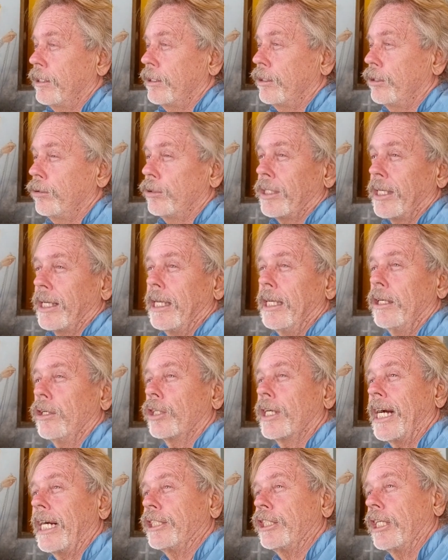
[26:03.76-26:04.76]

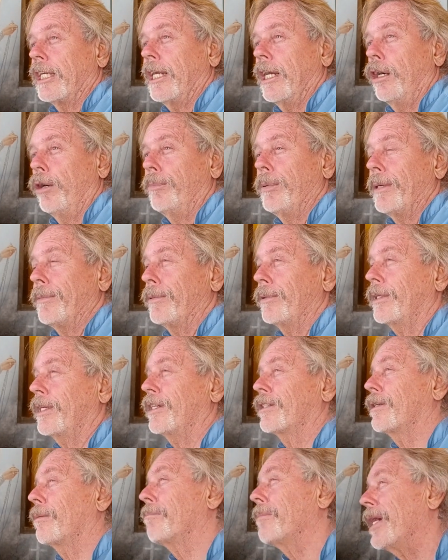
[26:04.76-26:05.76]
suit-to-heel, cachiquel people
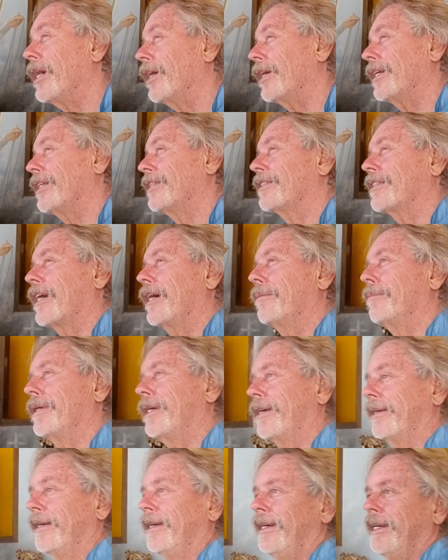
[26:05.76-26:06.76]
because Americans come
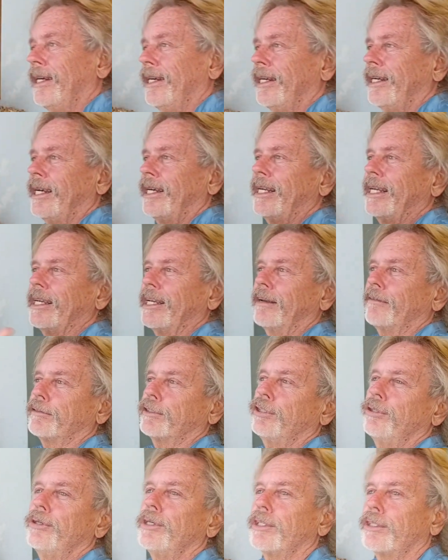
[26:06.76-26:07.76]
here and they
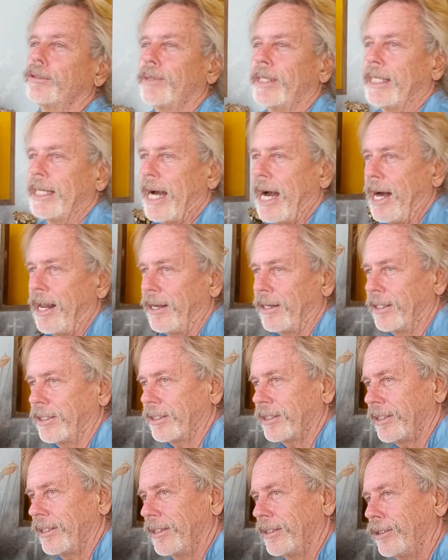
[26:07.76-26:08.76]
give $2 or
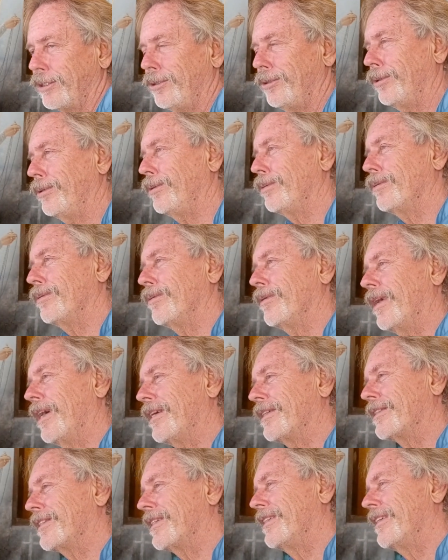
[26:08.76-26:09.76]
$3 to
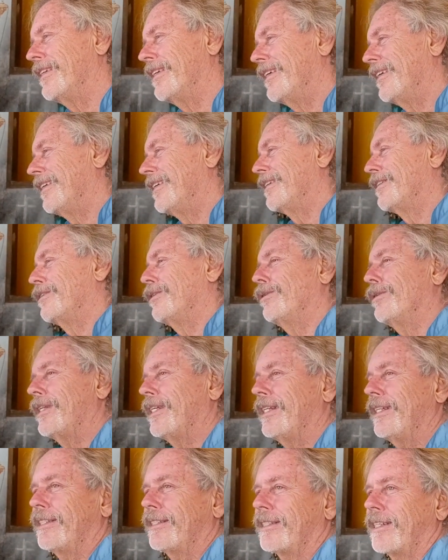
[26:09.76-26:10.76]

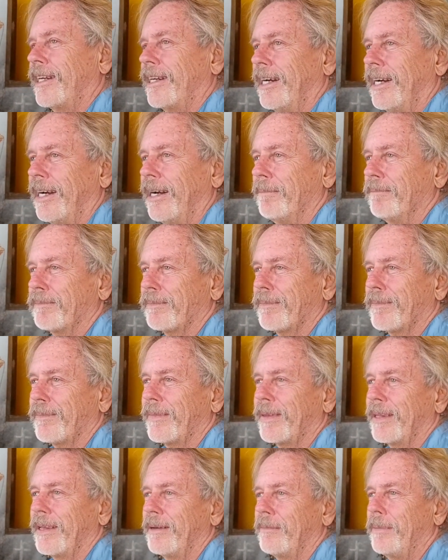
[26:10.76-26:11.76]
these
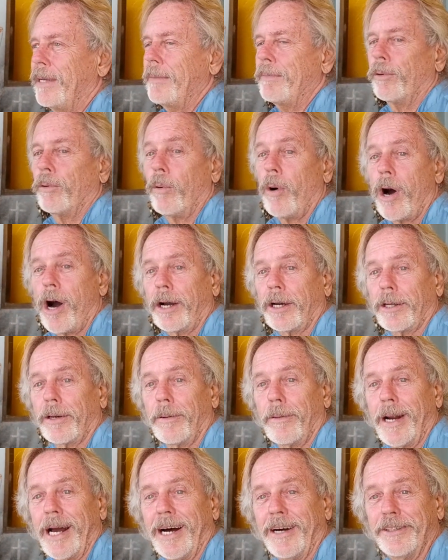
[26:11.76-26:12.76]
people
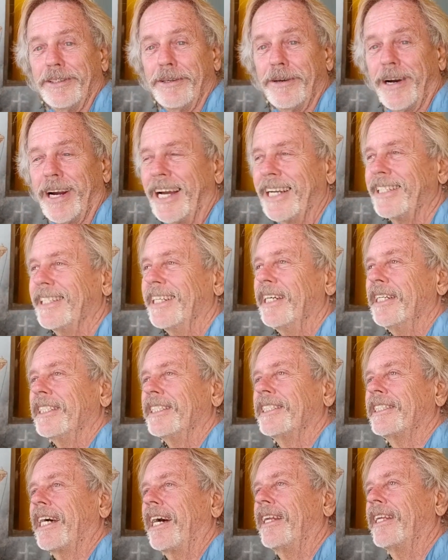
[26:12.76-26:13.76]
walking around, right,
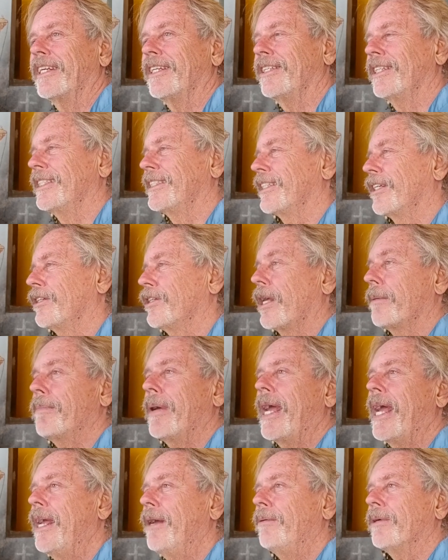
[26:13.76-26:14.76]
selling goods. And they
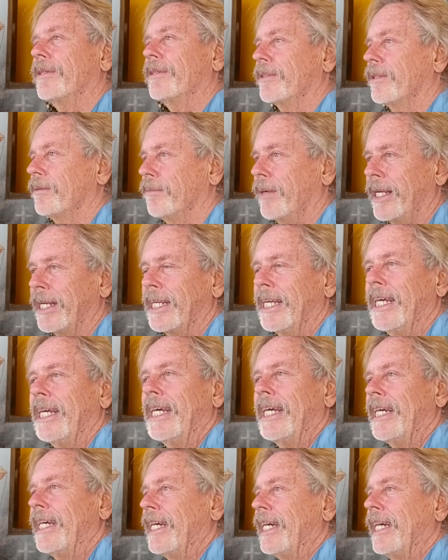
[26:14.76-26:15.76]
pay with money.
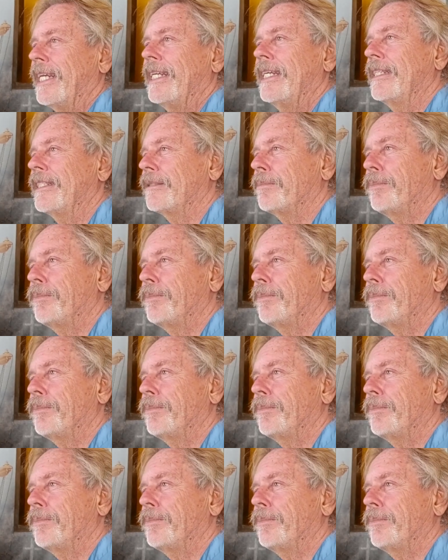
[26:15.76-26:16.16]
And